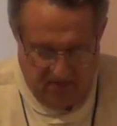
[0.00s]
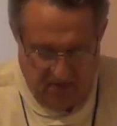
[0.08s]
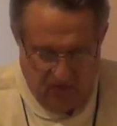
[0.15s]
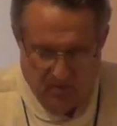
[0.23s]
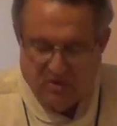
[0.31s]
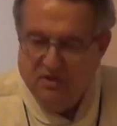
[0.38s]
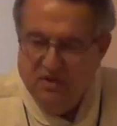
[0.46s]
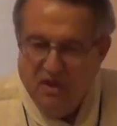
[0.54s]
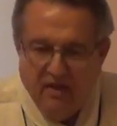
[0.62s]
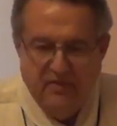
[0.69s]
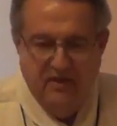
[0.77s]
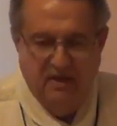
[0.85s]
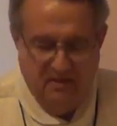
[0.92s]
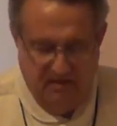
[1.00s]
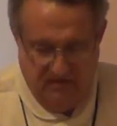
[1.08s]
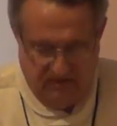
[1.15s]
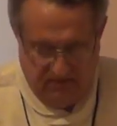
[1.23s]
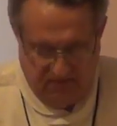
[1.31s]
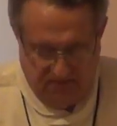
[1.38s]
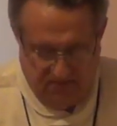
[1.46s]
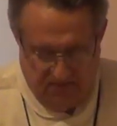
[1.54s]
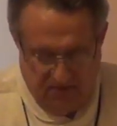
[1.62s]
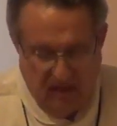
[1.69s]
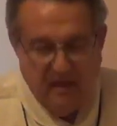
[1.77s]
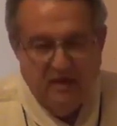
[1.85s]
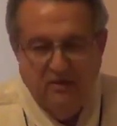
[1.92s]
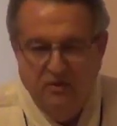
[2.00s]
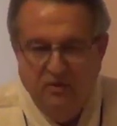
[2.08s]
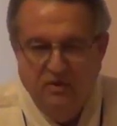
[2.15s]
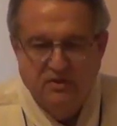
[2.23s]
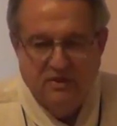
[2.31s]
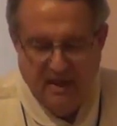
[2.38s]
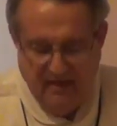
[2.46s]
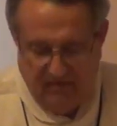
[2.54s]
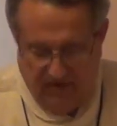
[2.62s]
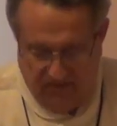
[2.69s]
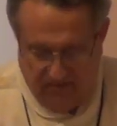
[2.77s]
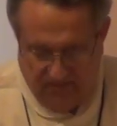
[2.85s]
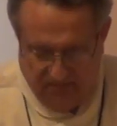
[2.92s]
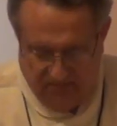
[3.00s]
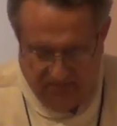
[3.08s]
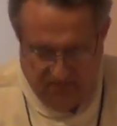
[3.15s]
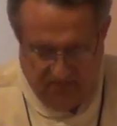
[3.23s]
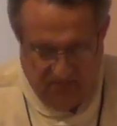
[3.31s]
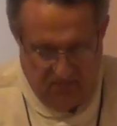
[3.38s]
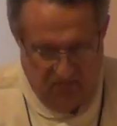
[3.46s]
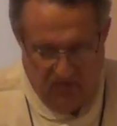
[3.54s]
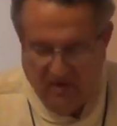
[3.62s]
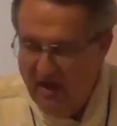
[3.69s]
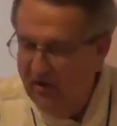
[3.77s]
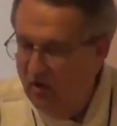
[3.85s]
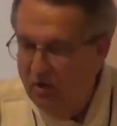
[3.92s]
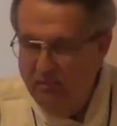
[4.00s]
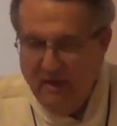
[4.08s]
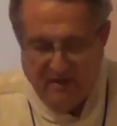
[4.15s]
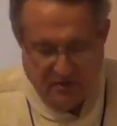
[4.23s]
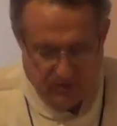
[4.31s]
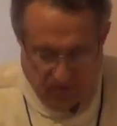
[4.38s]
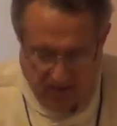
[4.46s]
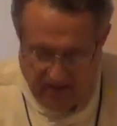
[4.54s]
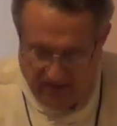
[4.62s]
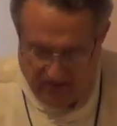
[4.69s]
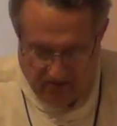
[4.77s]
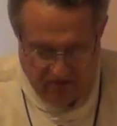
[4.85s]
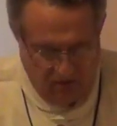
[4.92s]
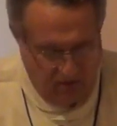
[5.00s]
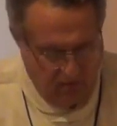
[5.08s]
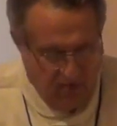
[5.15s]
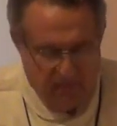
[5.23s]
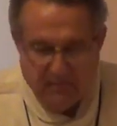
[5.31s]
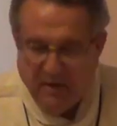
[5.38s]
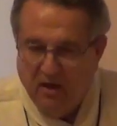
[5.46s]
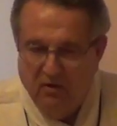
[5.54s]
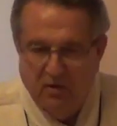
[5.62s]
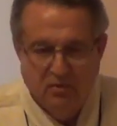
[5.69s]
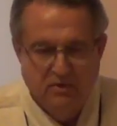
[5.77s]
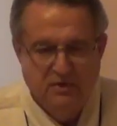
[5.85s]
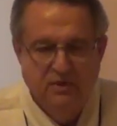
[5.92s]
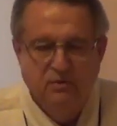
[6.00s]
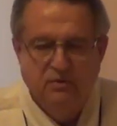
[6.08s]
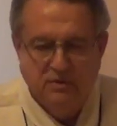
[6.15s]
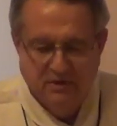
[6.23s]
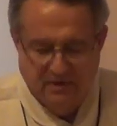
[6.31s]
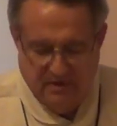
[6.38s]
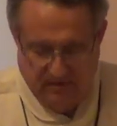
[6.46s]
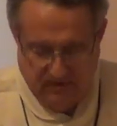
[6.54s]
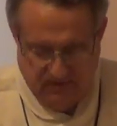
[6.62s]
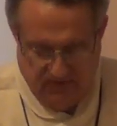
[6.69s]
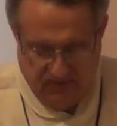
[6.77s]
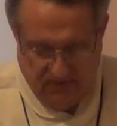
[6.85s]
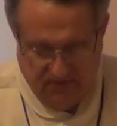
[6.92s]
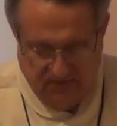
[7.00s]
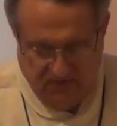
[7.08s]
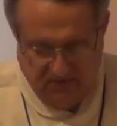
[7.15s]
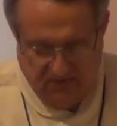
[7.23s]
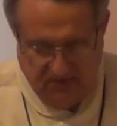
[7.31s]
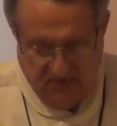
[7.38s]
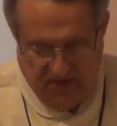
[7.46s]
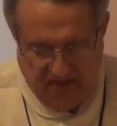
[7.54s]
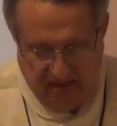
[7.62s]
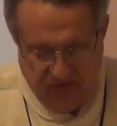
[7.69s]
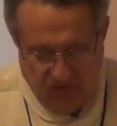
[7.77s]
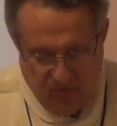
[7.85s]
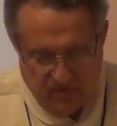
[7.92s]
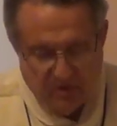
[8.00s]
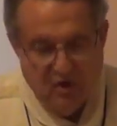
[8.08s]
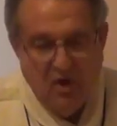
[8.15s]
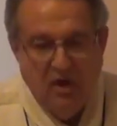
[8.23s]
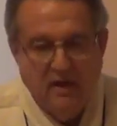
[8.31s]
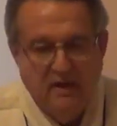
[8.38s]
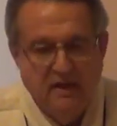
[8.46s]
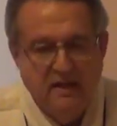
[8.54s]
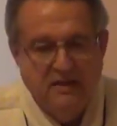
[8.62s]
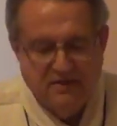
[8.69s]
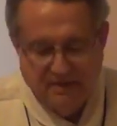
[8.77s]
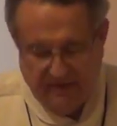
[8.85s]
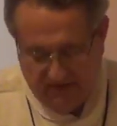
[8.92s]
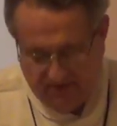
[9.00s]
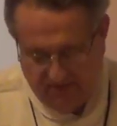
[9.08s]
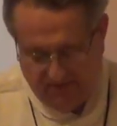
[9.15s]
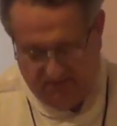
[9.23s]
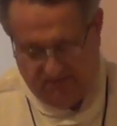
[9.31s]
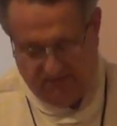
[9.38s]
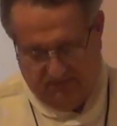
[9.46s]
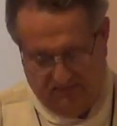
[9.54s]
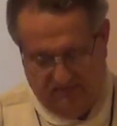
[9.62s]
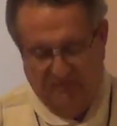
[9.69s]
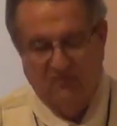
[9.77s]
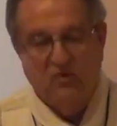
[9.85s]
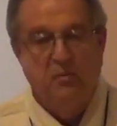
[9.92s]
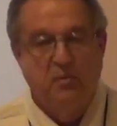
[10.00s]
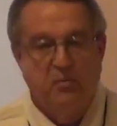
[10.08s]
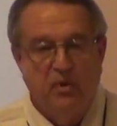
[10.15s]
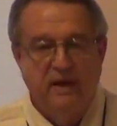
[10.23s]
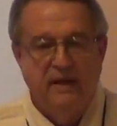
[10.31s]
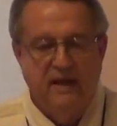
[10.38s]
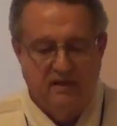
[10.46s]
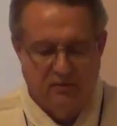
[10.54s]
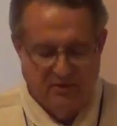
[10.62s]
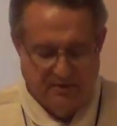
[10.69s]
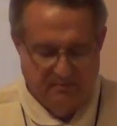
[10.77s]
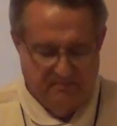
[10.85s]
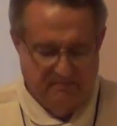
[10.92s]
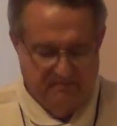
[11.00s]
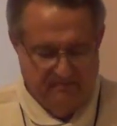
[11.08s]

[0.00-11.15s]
And there was nothing I could do to save him. Not all my strength and all my power was useless. Kevin was gone in an instant from a brain aneurysm.